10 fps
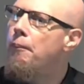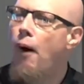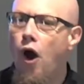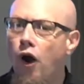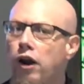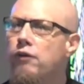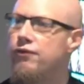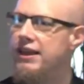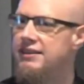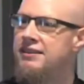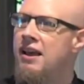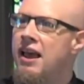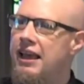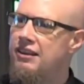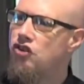Part of this is